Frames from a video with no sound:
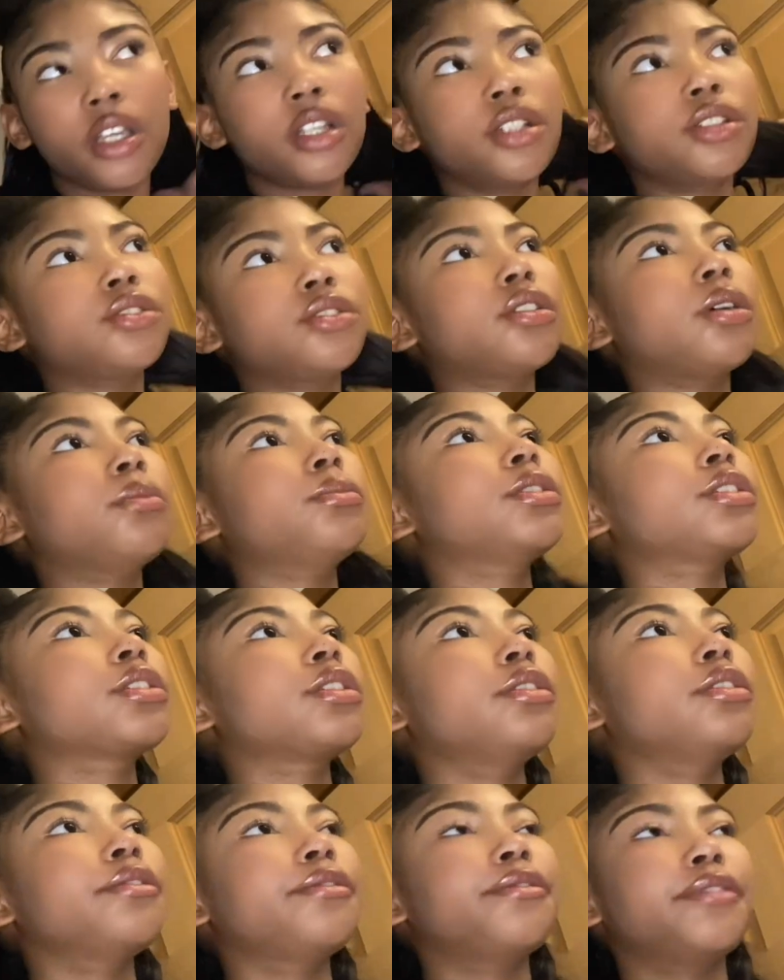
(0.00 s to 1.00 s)
So I'm just
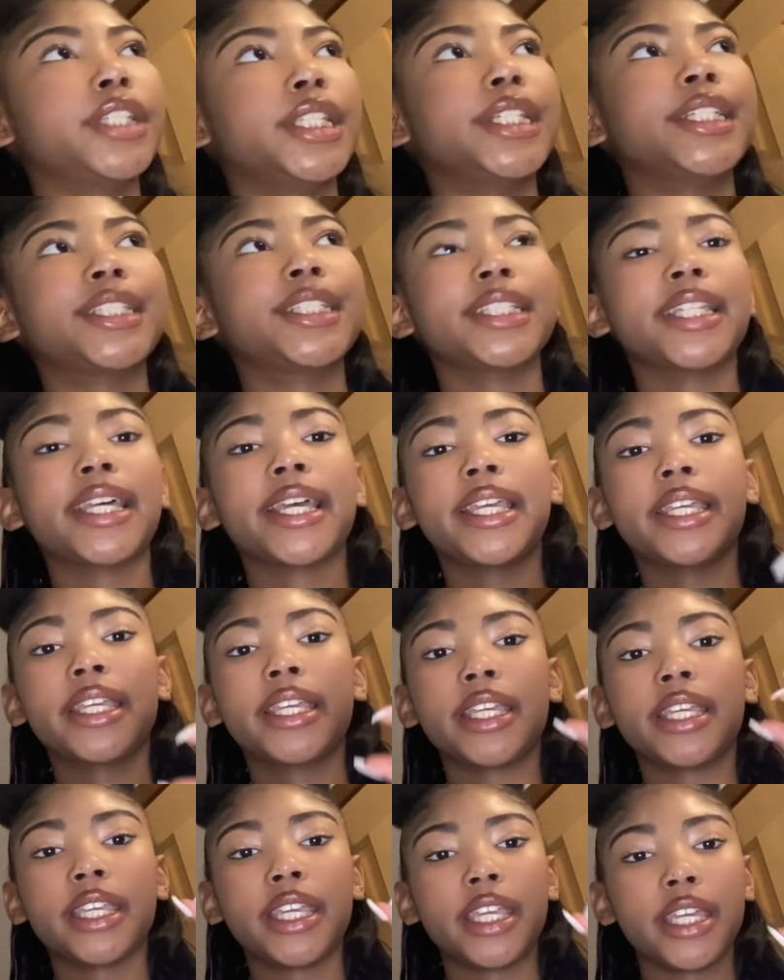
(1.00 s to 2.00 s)
gonna finish
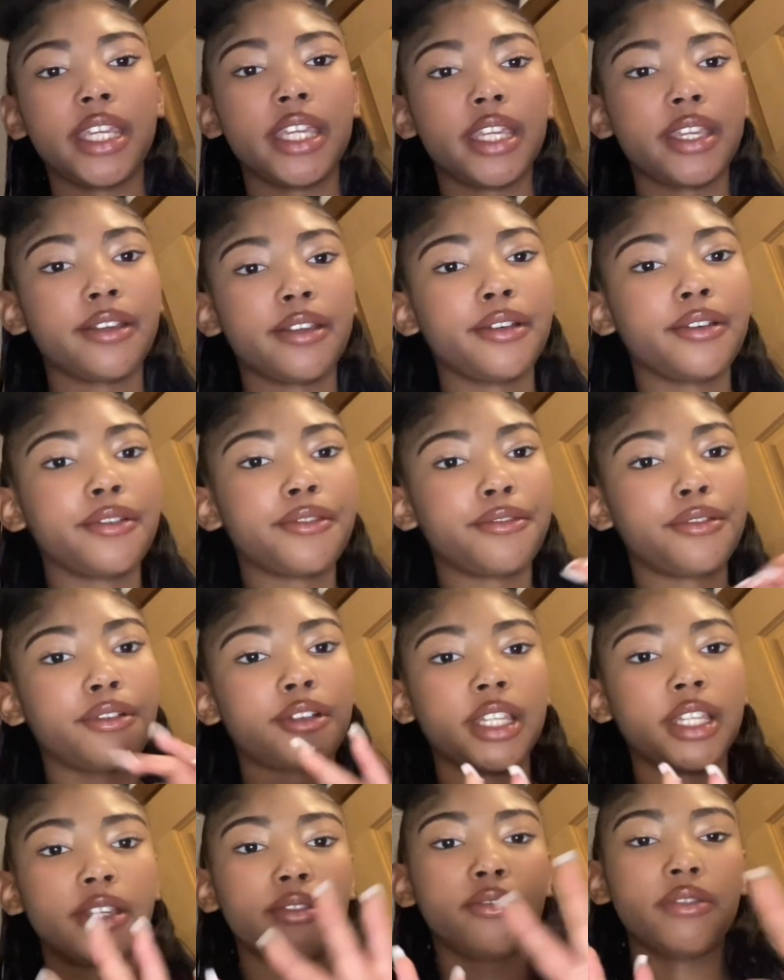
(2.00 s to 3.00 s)
like getting
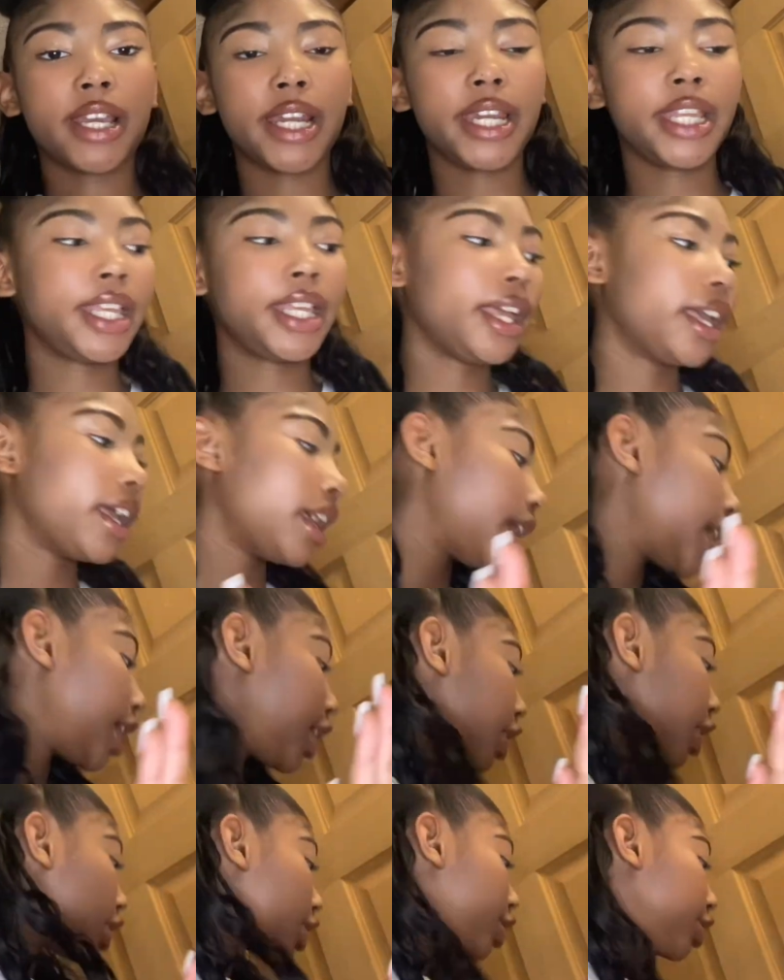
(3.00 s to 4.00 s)
fully ready.
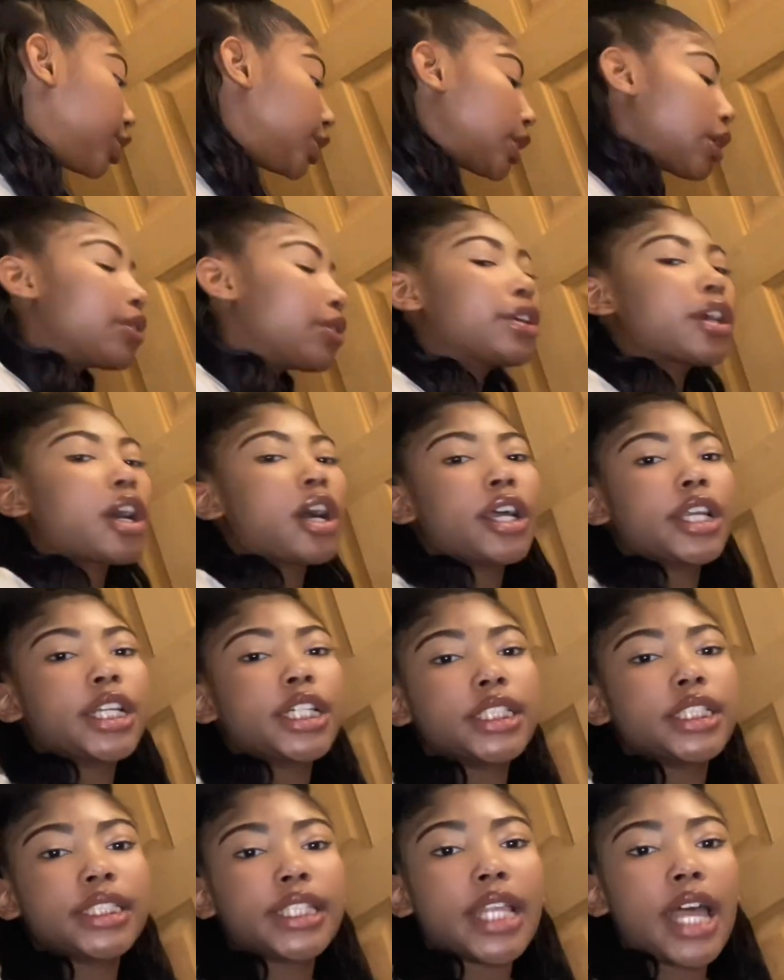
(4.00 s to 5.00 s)
So y'all,
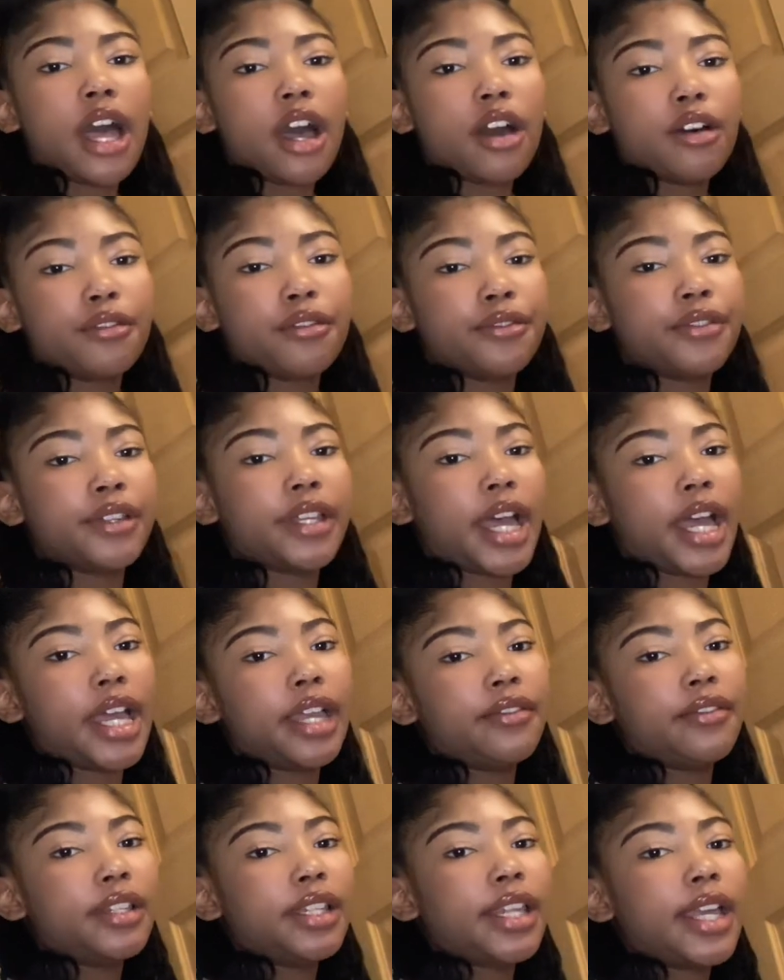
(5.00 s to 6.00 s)
here's the outfit. I
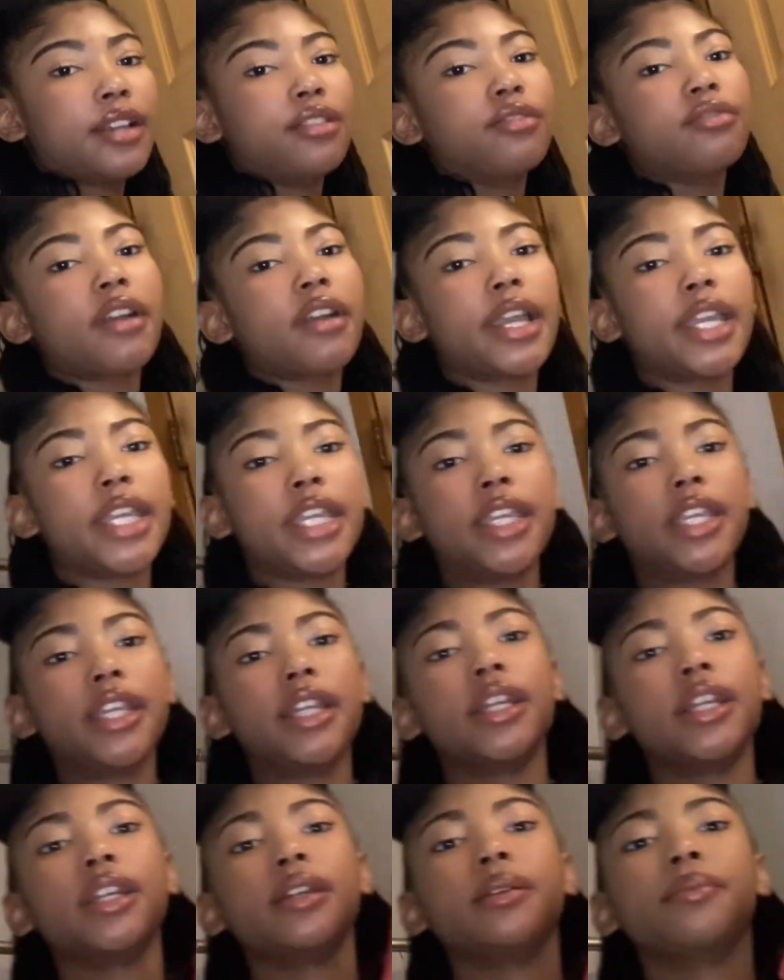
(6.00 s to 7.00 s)
have it like right
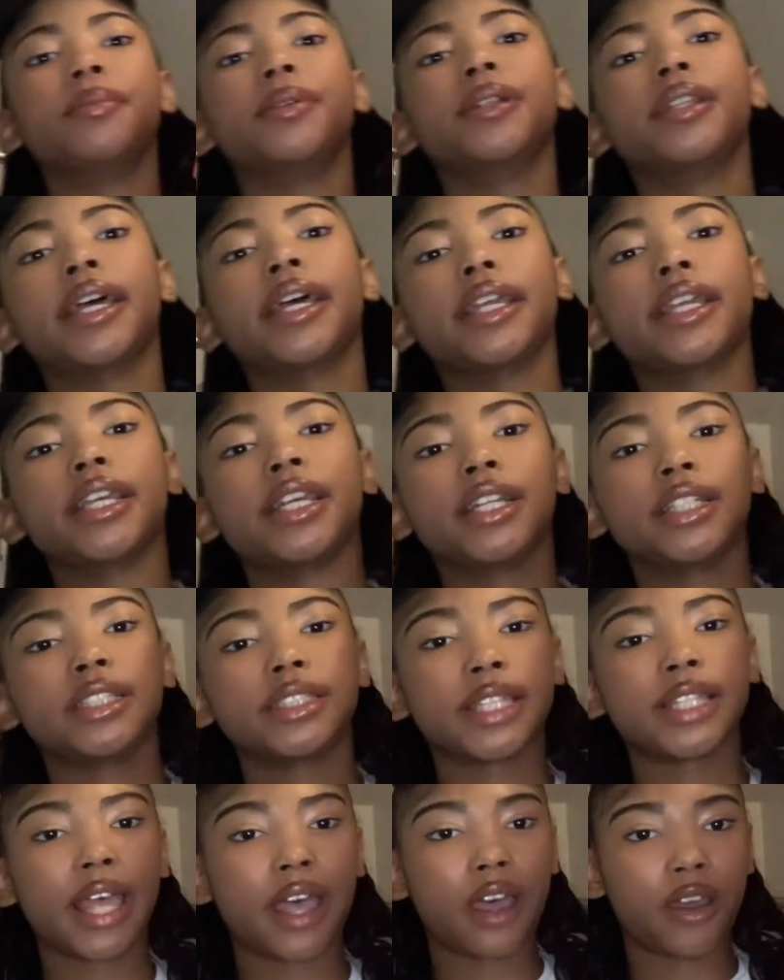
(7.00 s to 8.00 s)
here, but like here's
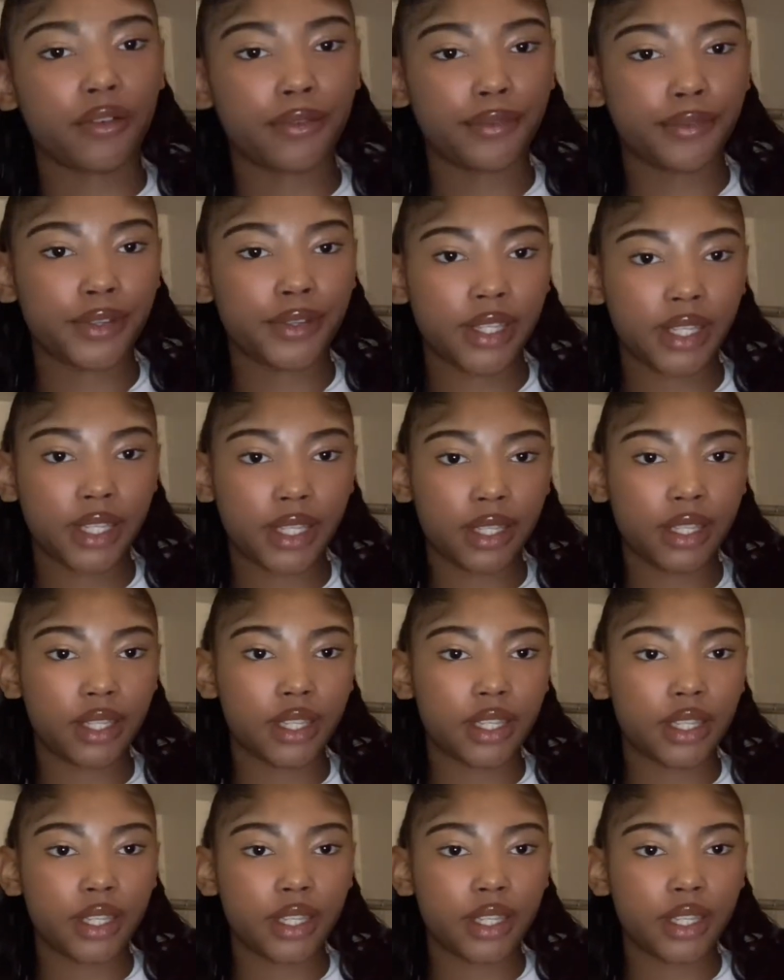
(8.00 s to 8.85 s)
the outfit.